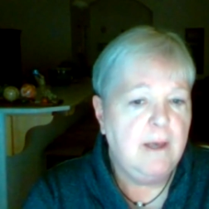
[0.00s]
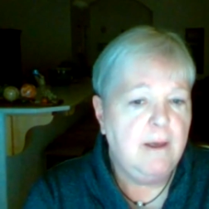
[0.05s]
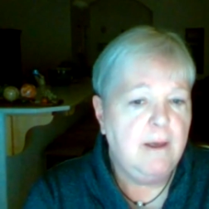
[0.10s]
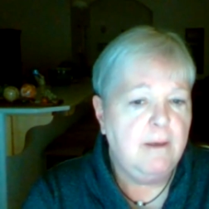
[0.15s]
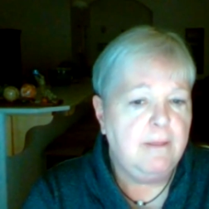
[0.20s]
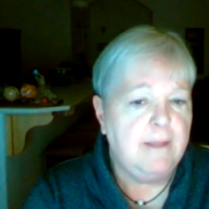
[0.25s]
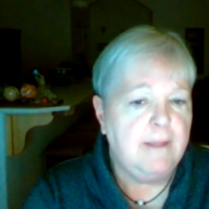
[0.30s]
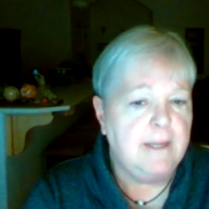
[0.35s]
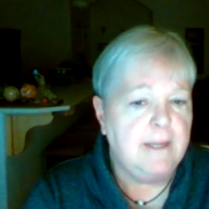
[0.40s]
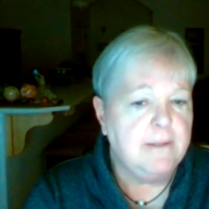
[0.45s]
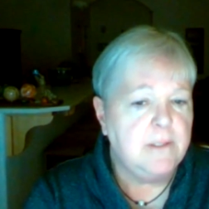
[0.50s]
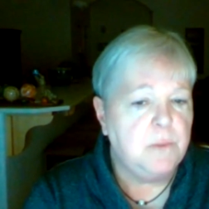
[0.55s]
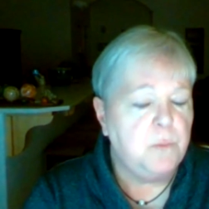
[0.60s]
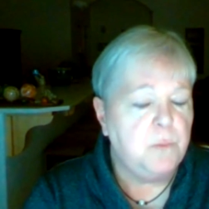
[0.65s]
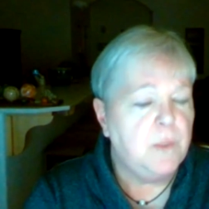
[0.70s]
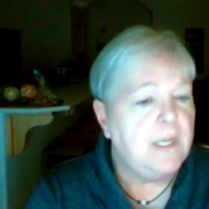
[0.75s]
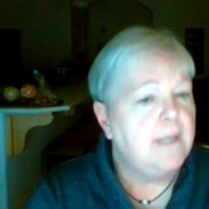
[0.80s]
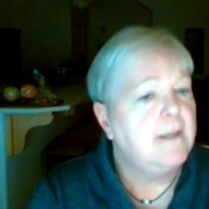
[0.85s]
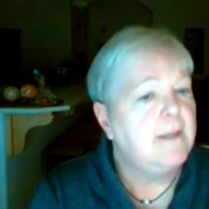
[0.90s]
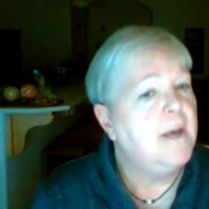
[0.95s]
things that
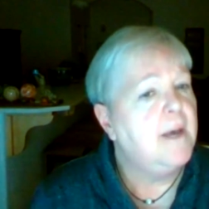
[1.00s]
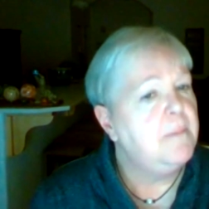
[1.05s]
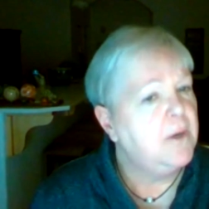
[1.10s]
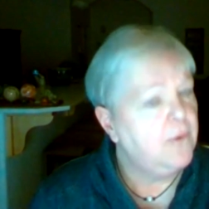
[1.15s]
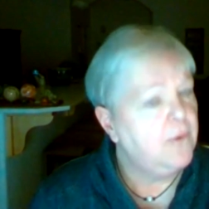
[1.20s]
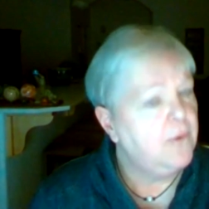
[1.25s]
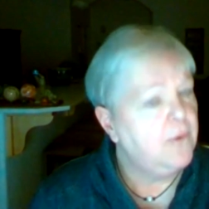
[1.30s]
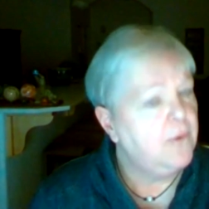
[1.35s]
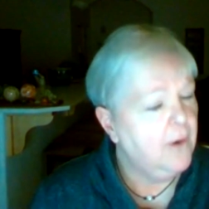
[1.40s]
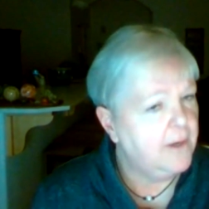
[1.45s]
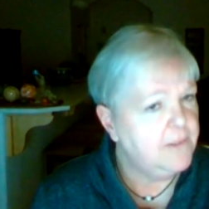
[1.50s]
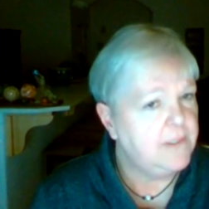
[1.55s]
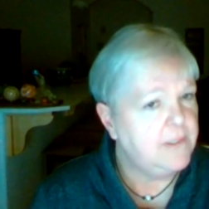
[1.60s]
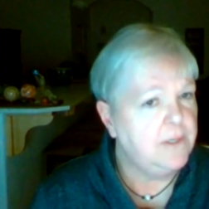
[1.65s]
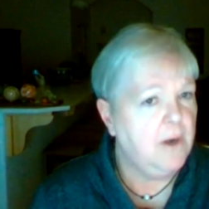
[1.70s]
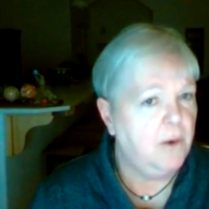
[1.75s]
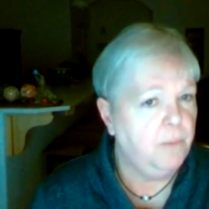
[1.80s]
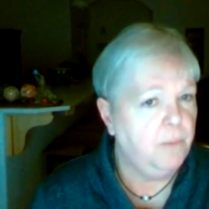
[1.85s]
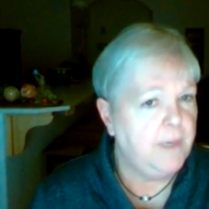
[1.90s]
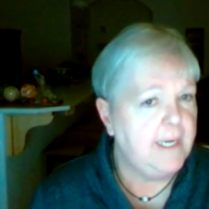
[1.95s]
we come across in
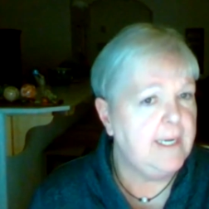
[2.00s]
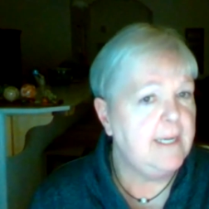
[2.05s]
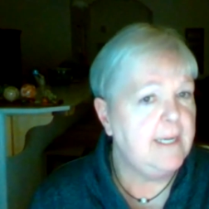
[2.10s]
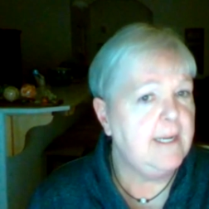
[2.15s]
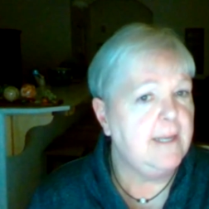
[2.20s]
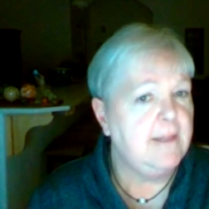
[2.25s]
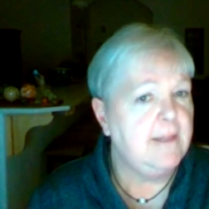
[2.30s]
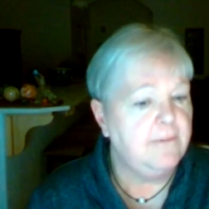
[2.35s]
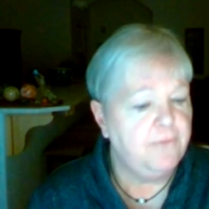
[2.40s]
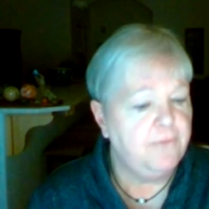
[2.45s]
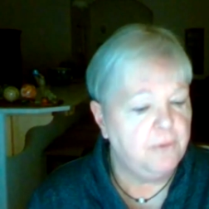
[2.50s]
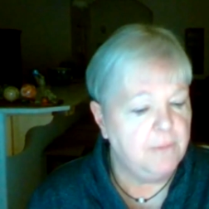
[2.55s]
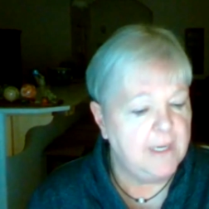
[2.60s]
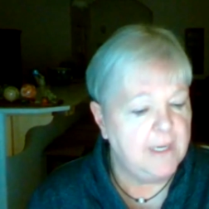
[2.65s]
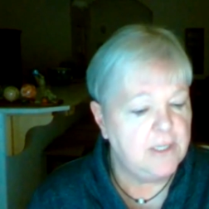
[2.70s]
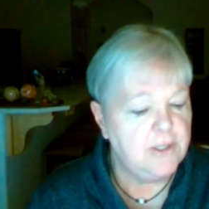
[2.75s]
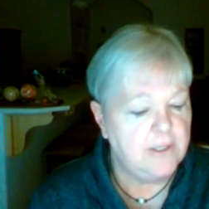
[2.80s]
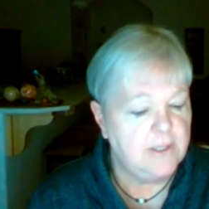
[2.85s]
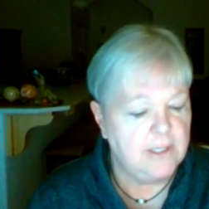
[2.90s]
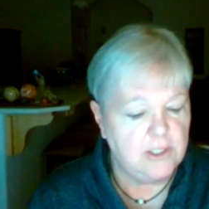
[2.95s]
our reading and the
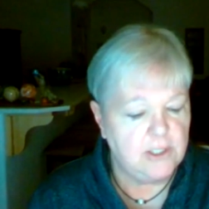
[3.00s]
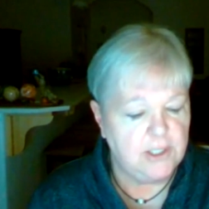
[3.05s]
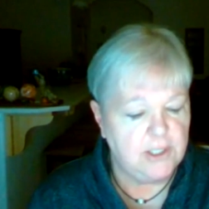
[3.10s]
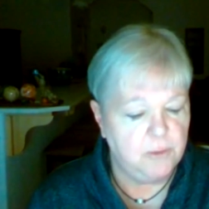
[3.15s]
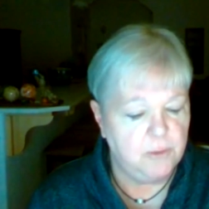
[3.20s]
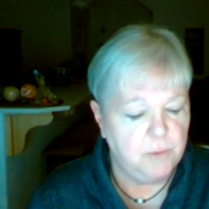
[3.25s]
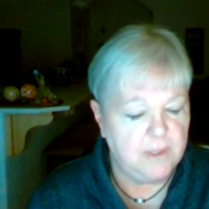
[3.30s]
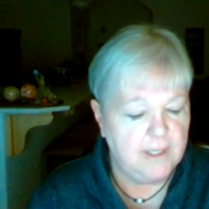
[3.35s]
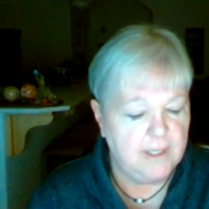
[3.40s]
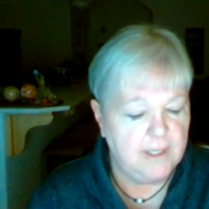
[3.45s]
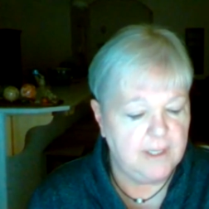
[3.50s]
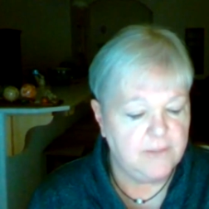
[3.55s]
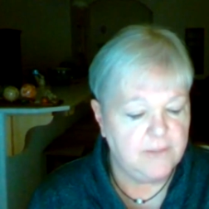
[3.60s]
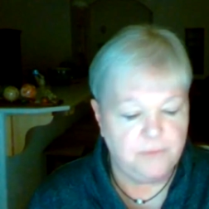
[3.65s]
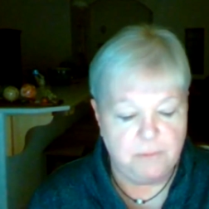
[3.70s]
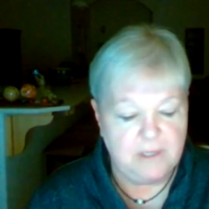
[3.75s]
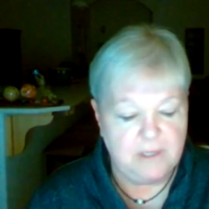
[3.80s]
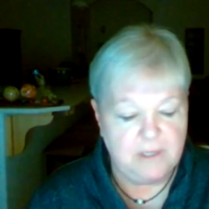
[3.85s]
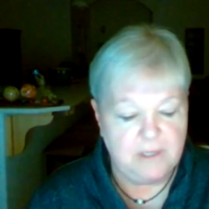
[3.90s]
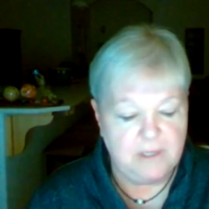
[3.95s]
information that's shared with us
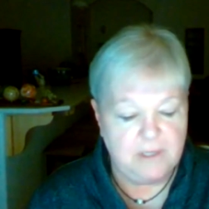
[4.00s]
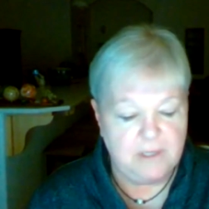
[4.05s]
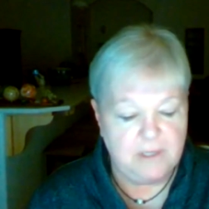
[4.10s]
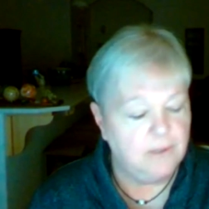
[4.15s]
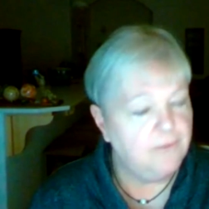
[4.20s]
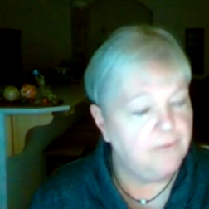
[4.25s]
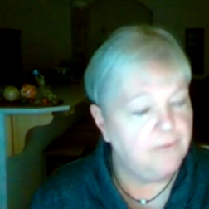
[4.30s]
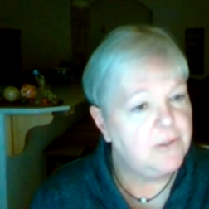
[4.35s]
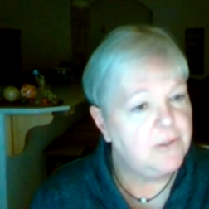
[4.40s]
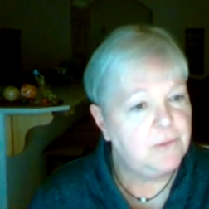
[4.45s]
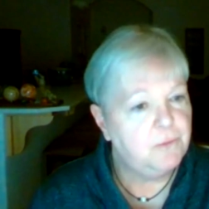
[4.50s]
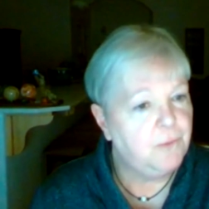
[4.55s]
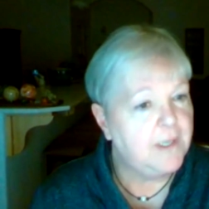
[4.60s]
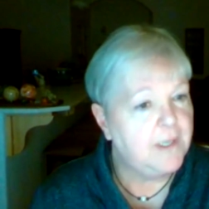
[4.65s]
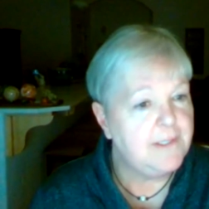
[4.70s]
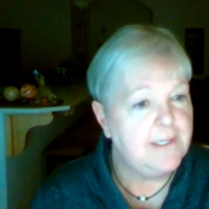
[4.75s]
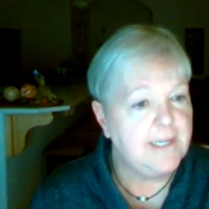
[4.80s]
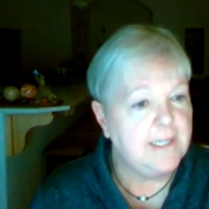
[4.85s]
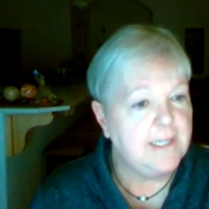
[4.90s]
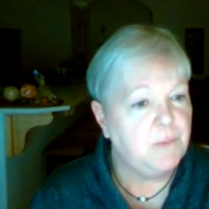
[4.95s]
from the universe
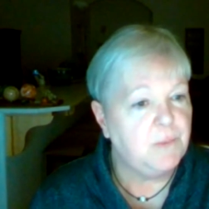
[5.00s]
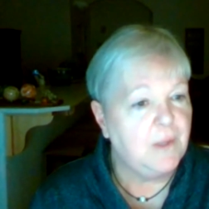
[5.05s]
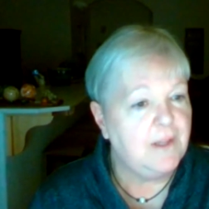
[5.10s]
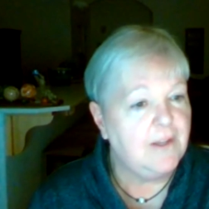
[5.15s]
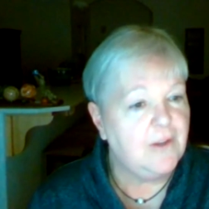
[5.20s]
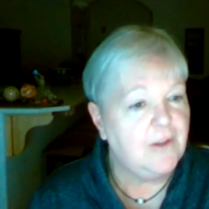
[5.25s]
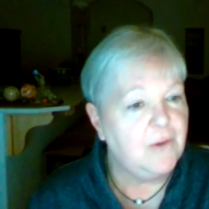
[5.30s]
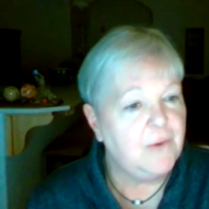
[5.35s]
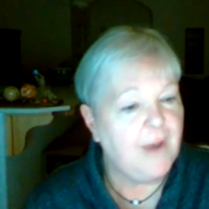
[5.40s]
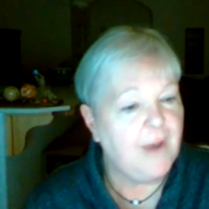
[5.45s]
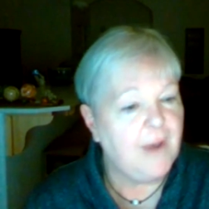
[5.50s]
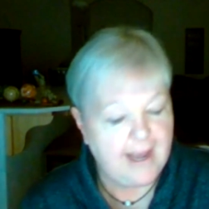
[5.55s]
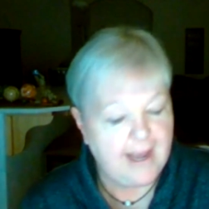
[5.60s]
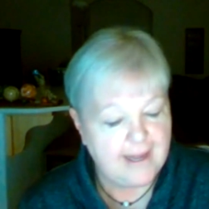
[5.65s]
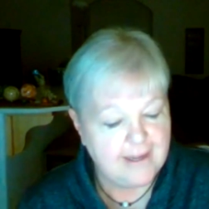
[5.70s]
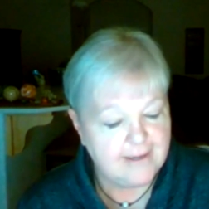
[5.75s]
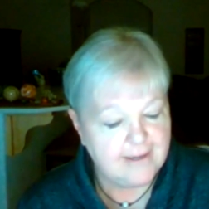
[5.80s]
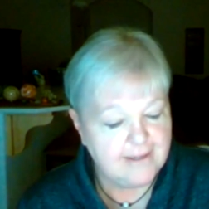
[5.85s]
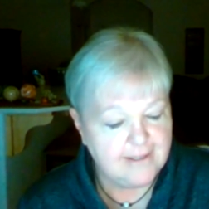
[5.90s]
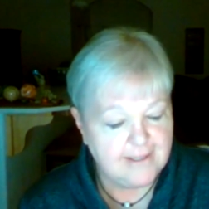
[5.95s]
resonates with you.
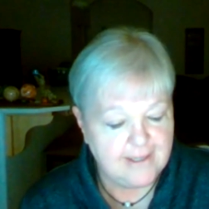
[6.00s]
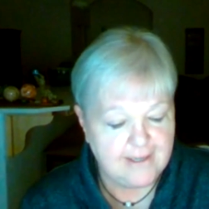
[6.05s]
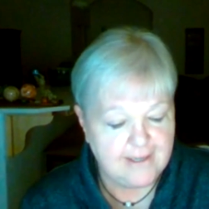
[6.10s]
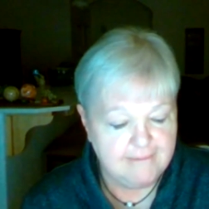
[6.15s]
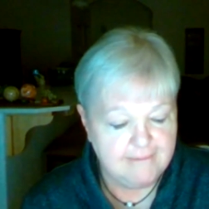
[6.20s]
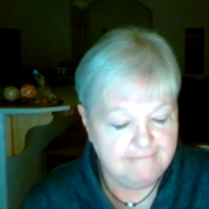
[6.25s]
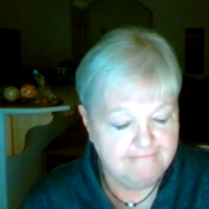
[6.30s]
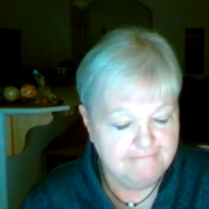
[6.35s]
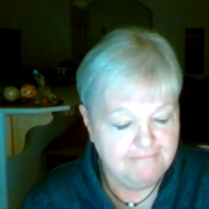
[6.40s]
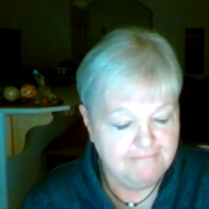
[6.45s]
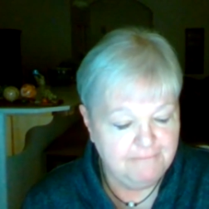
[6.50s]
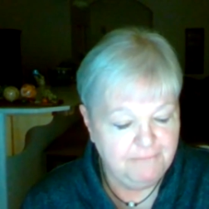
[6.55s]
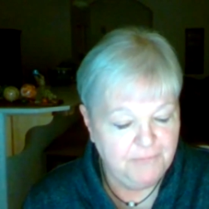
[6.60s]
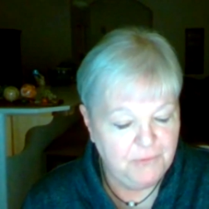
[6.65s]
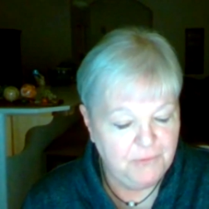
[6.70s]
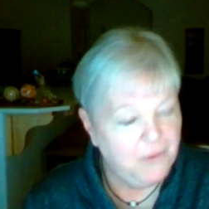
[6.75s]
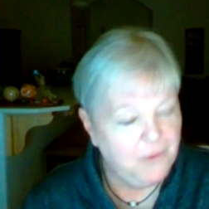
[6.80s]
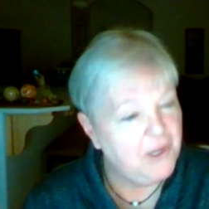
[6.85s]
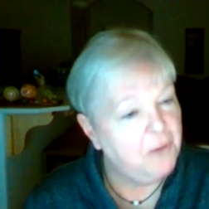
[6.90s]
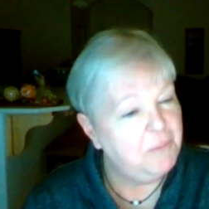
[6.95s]
And uh,
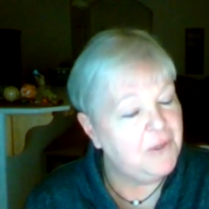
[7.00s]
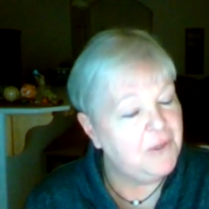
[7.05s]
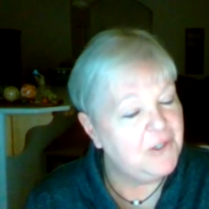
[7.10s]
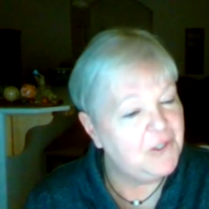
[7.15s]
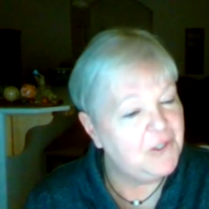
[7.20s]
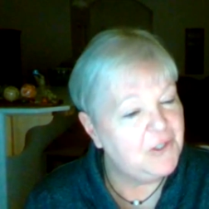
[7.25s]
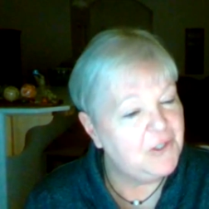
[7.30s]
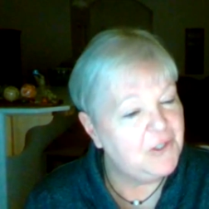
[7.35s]
we hope you enjoy.